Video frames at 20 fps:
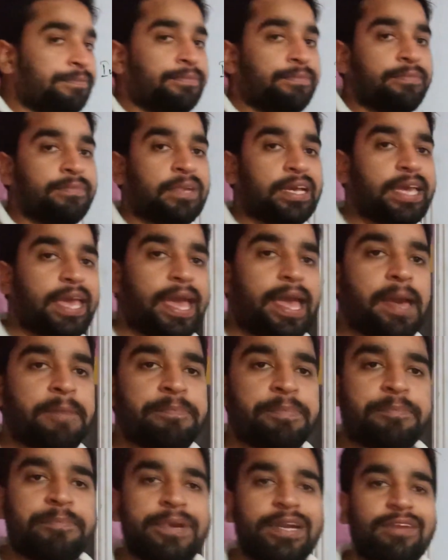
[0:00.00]

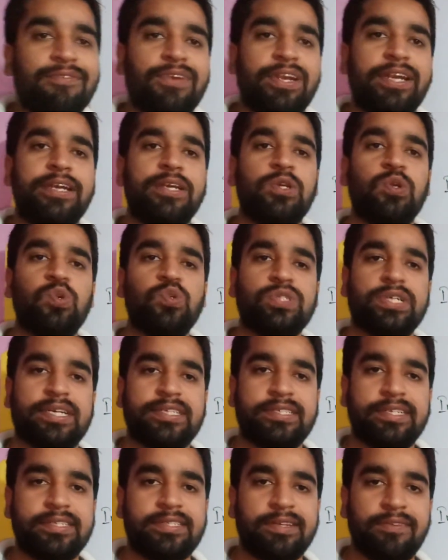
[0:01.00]
gap between two
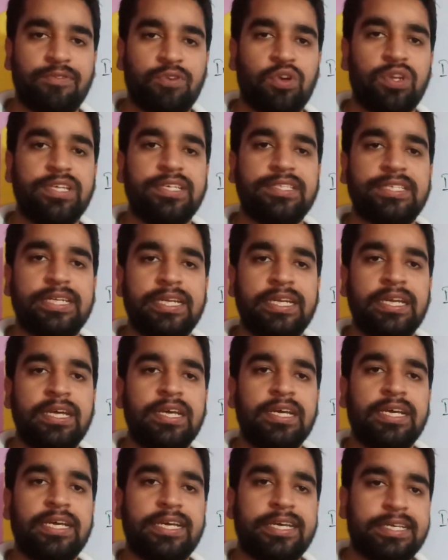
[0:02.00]
successive collisions
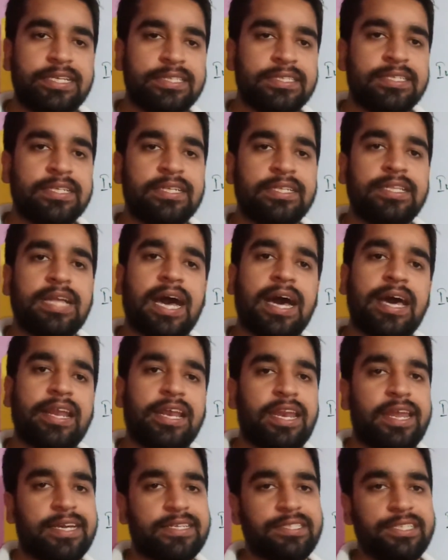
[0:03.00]
is the
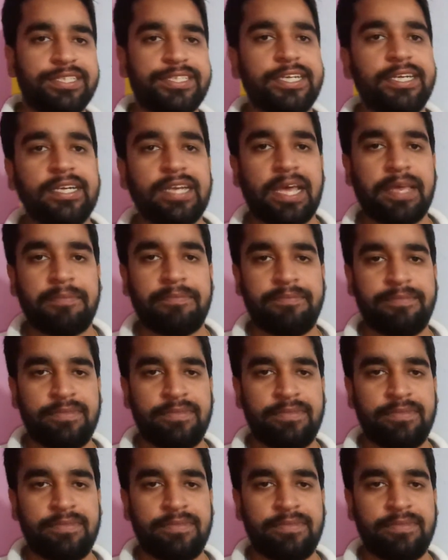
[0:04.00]
relaxation time.